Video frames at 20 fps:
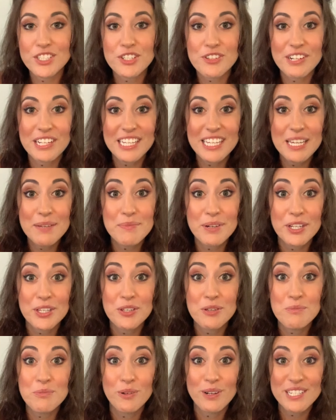tricky, but
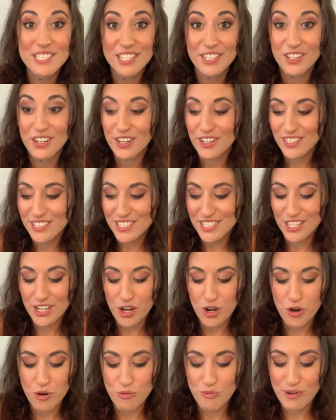you boys and girls did
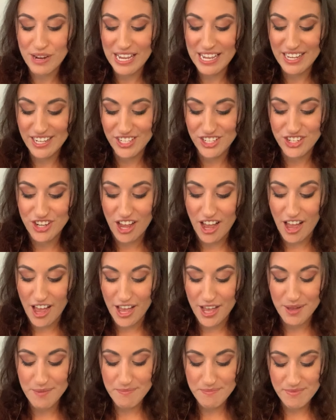a great
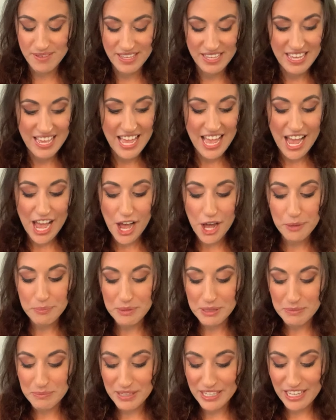job
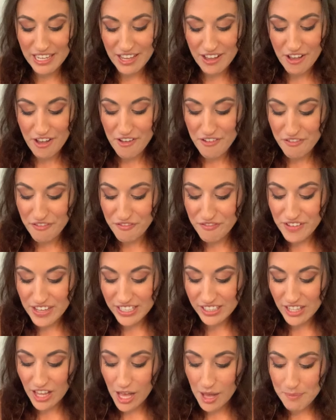helping me
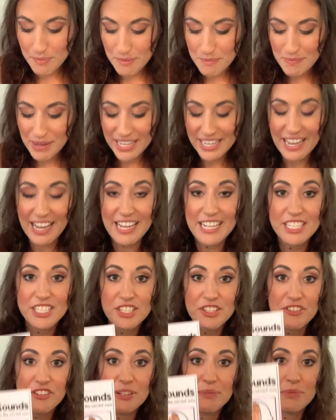fill up my
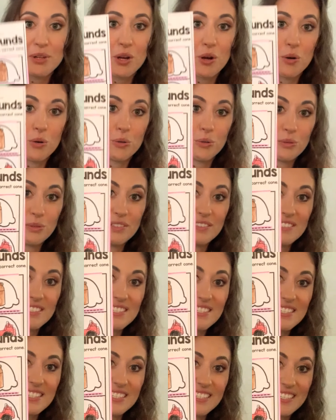ice cream
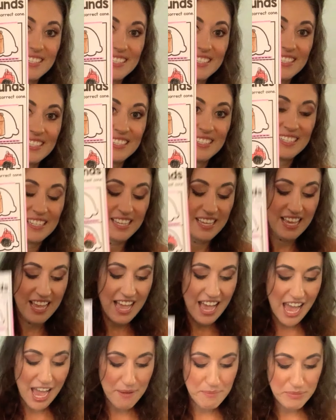cones.
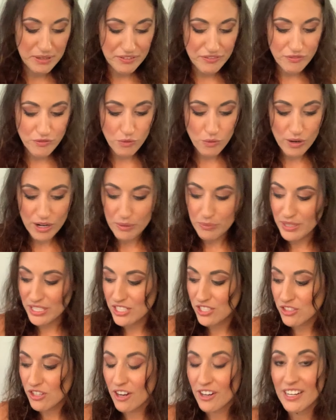And before we
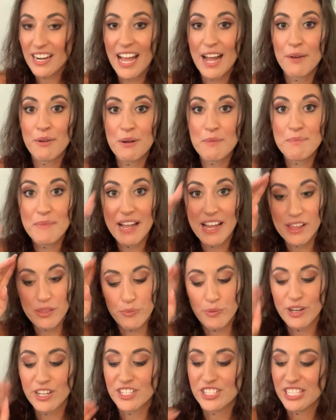start our math
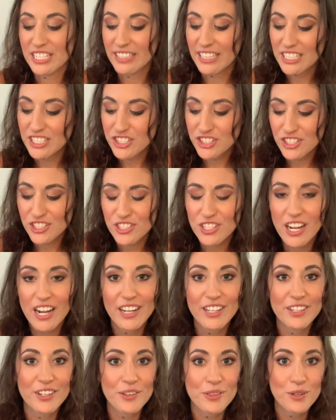worksheet, let's just
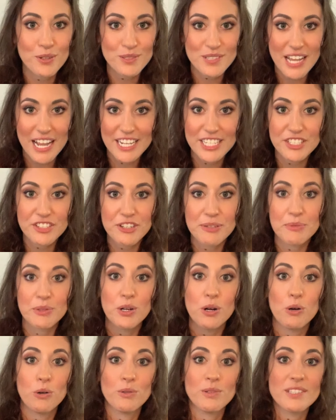color those ice cream
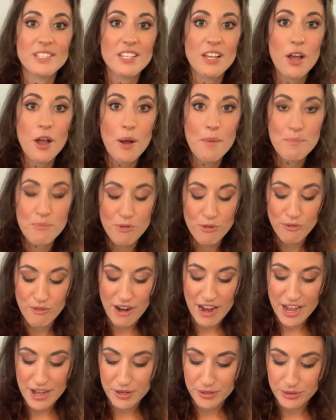cones
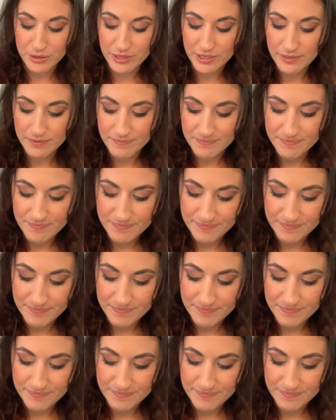brown.